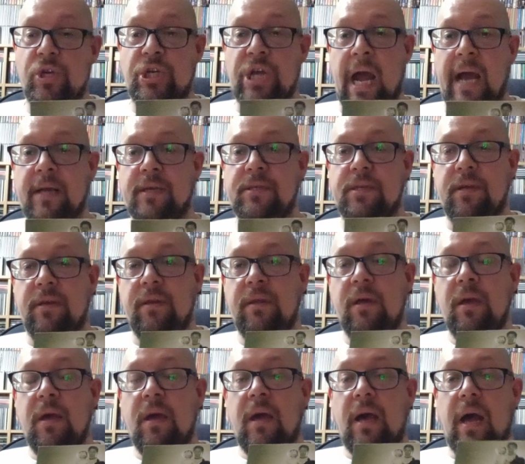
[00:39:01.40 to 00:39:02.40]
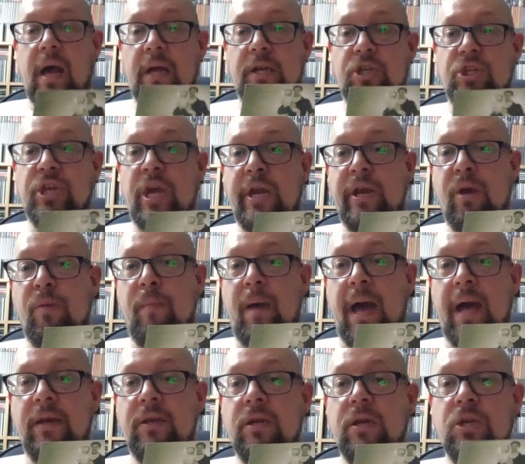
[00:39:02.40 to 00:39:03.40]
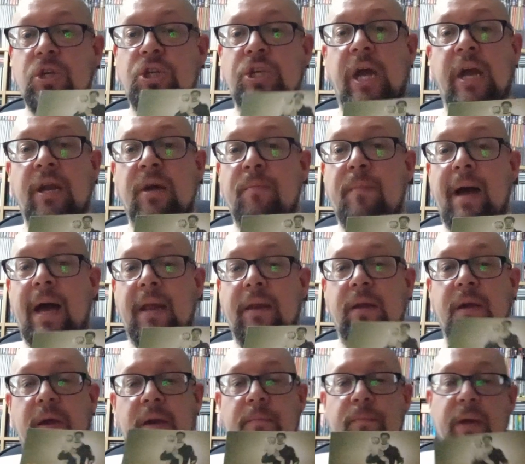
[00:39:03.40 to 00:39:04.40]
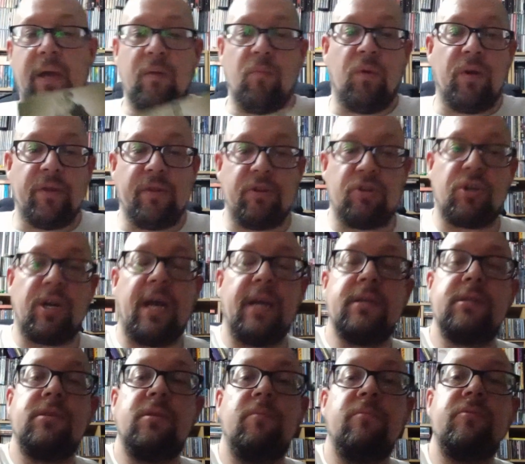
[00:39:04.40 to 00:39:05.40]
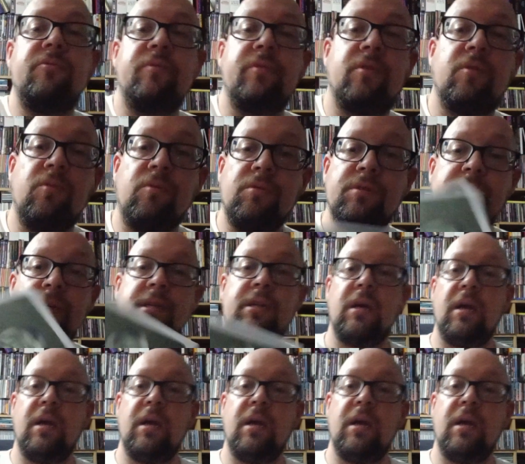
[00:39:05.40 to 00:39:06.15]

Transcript: Jackson and Shadow Man. Shadow Man being one of the tracks that was recorded